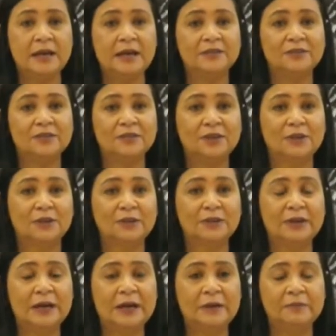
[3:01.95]
And
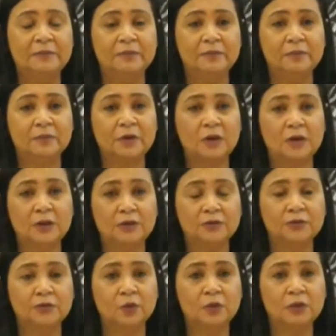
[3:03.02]
so going
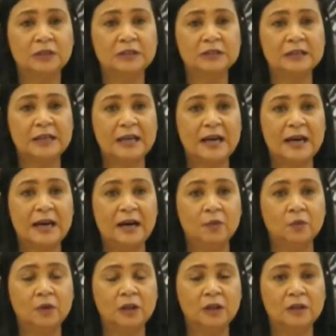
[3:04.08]
forward, I
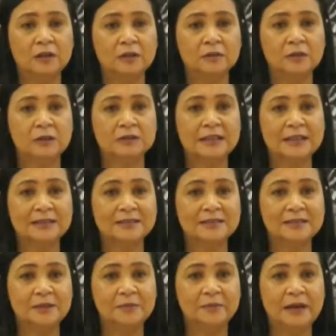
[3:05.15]
will take a
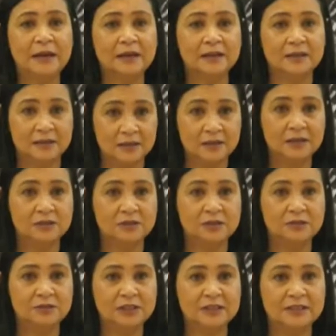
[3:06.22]
step back,
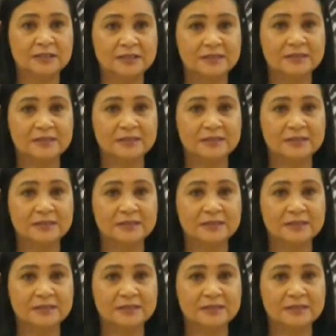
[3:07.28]
Chief Justice.